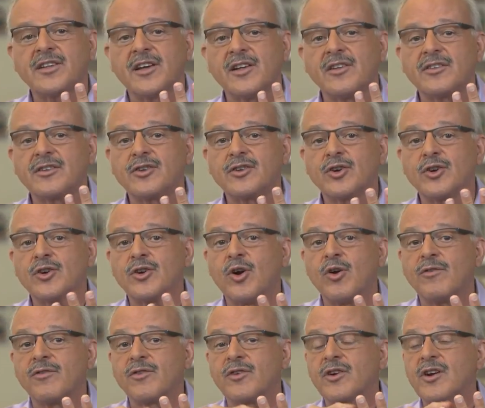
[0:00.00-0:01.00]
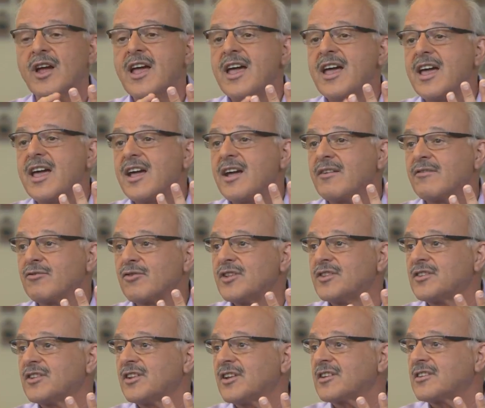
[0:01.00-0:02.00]
cells turn over
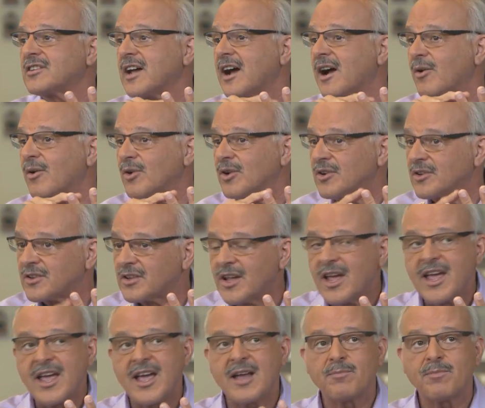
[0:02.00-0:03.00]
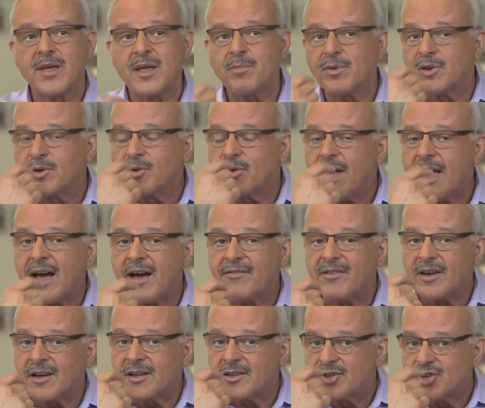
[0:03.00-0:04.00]
every 6 hours. And people who
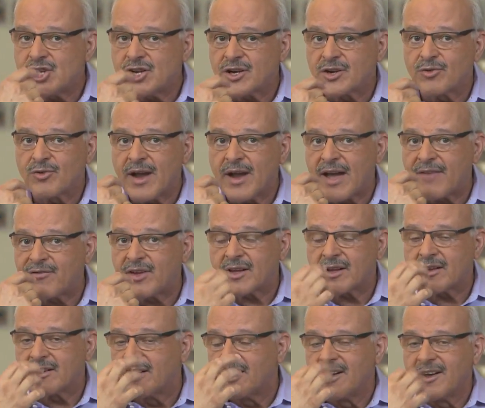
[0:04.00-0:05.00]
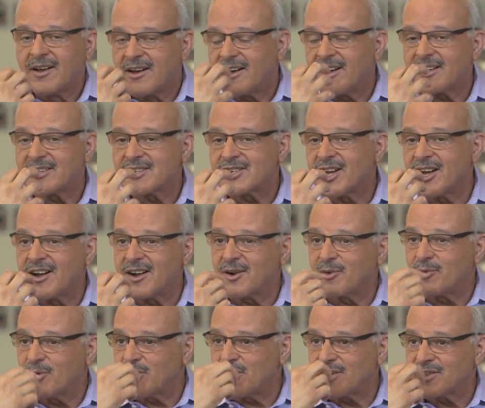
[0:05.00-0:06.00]
have a geographic
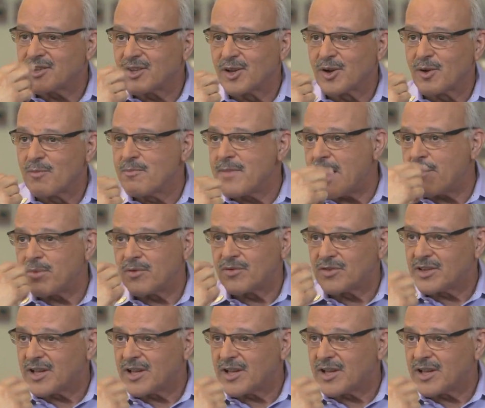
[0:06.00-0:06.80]
tongue, where you see a little map